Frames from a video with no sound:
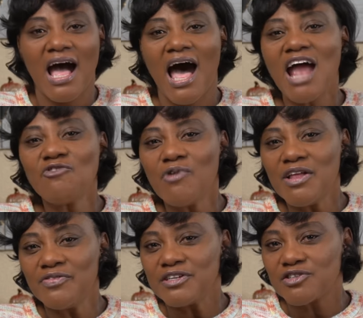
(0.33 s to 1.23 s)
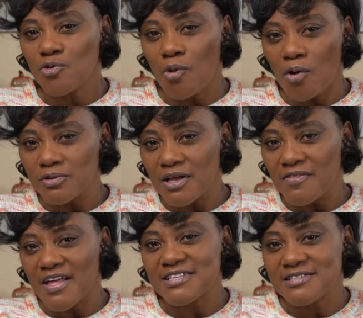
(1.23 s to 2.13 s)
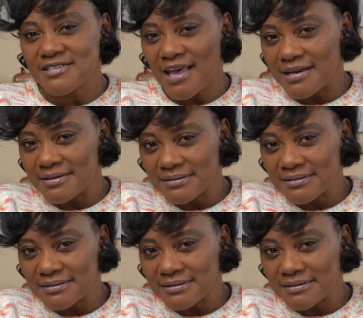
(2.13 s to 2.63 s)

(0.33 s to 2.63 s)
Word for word: I read this quote that said,